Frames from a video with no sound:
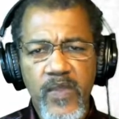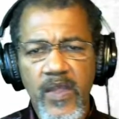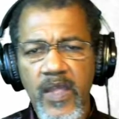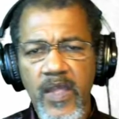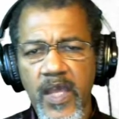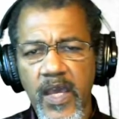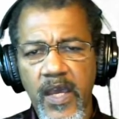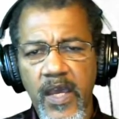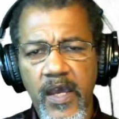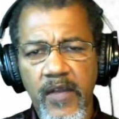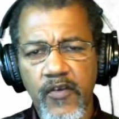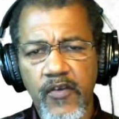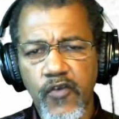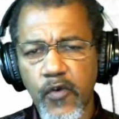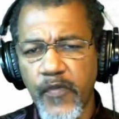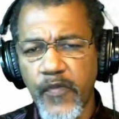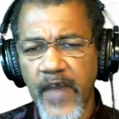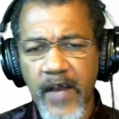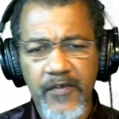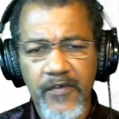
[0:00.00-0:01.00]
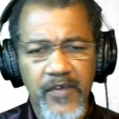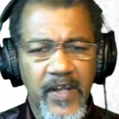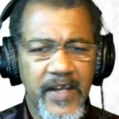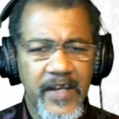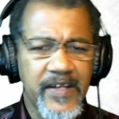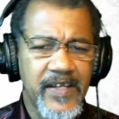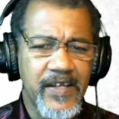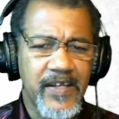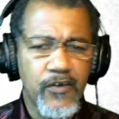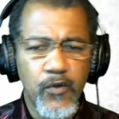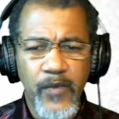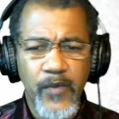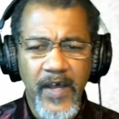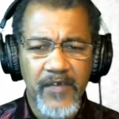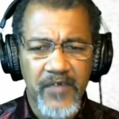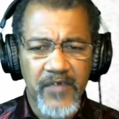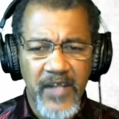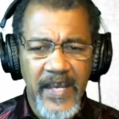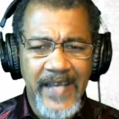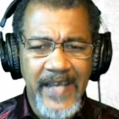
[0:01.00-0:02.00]
in 2019,
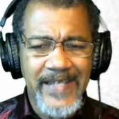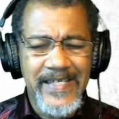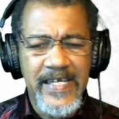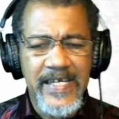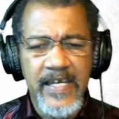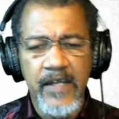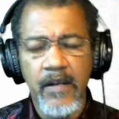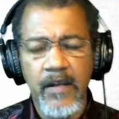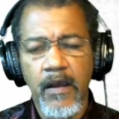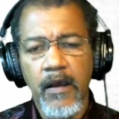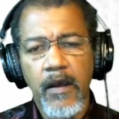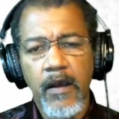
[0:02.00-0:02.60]
2018,